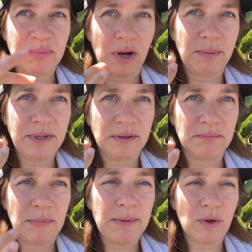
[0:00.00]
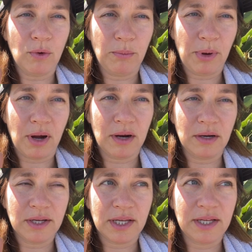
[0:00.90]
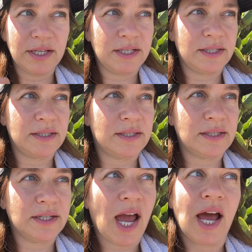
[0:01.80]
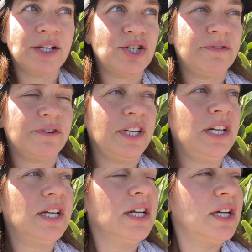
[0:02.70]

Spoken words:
probably maybe the whole park is cash free.